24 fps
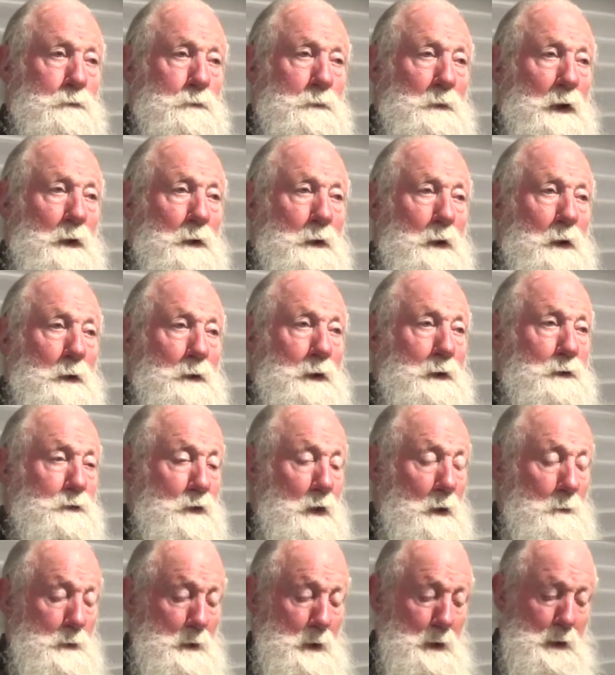And an
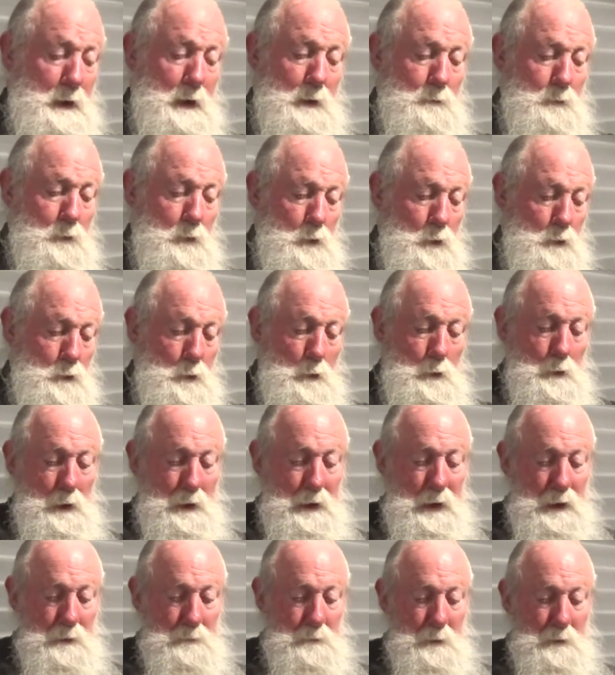example I give you, or I
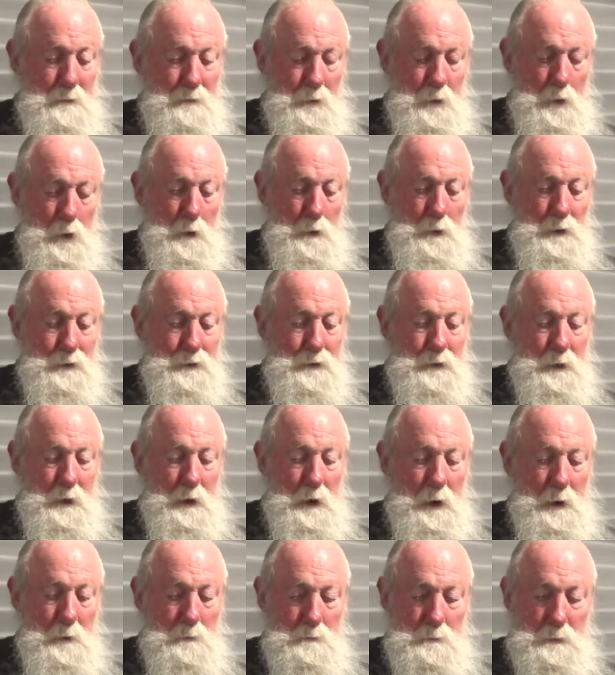gave before, was
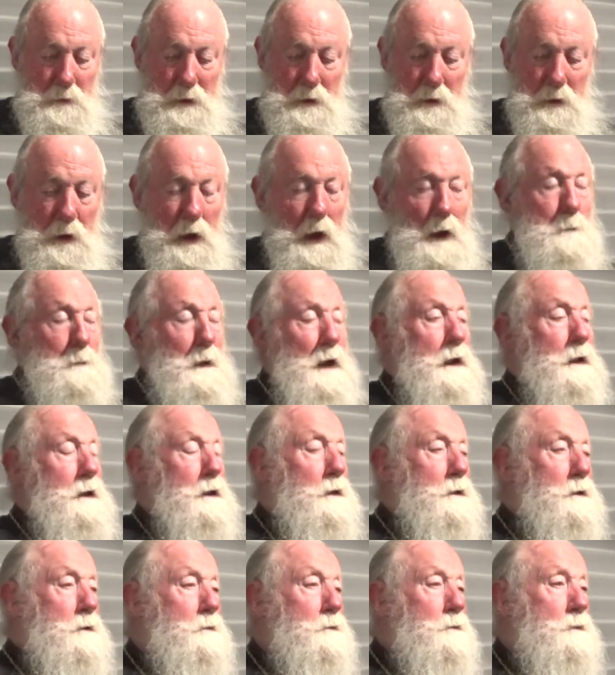I make
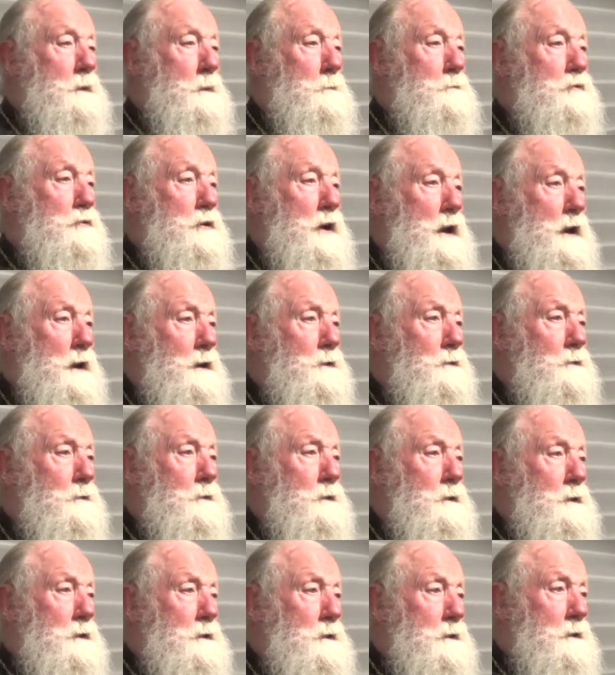the bread
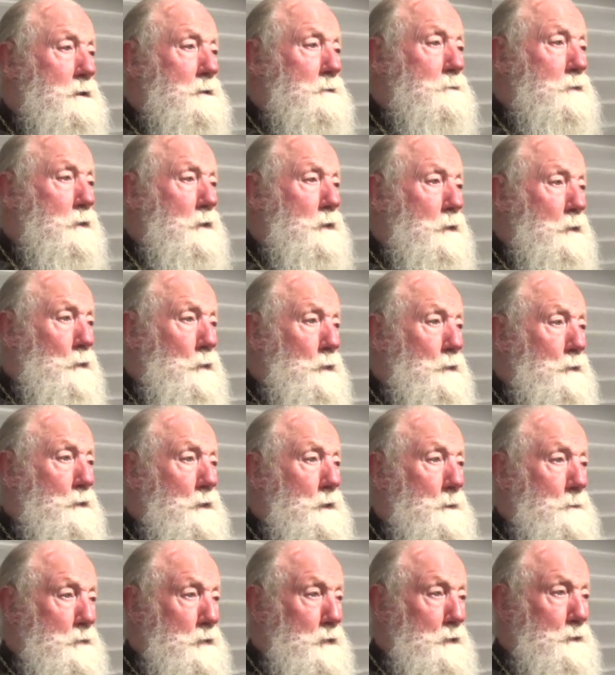for the altar,
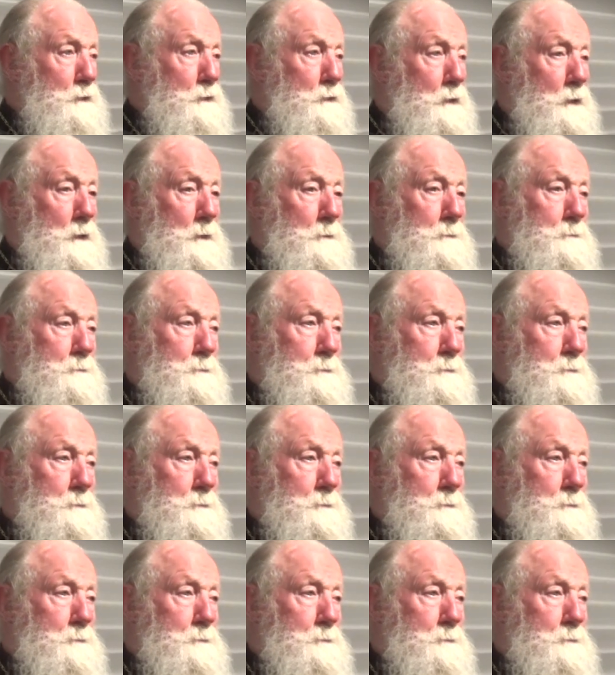the prosphora.